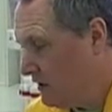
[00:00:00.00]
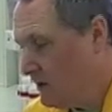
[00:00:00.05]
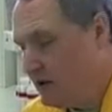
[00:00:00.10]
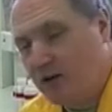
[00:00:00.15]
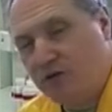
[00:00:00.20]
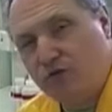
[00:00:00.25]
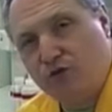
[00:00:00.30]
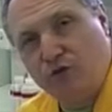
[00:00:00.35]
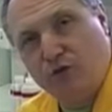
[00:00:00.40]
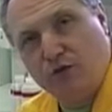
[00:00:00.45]
Now
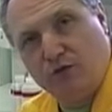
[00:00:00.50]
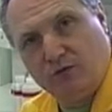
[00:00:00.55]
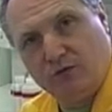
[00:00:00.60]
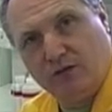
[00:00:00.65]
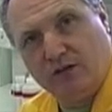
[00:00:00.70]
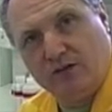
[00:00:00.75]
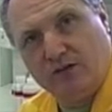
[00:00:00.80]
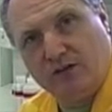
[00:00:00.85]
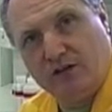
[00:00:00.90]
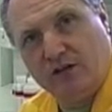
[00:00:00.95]
if
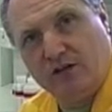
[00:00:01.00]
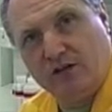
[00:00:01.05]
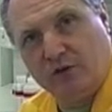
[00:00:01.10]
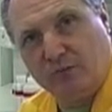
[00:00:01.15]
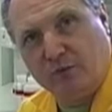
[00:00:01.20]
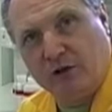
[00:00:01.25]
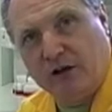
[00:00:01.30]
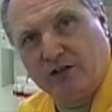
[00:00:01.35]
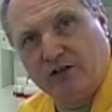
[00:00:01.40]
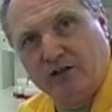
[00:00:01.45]
you take your
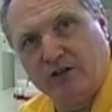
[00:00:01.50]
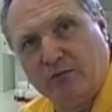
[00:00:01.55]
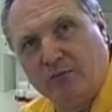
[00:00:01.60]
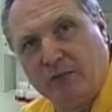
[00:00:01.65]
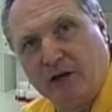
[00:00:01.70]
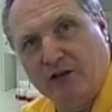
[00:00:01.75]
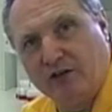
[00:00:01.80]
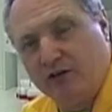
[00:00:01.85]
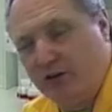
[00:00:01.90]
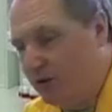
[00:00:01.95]
practical
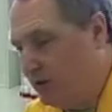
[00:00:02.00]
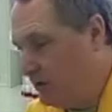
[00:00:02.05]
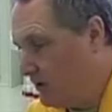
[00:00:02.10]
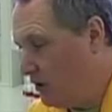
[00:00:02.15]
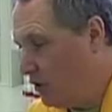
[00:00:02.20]
manual,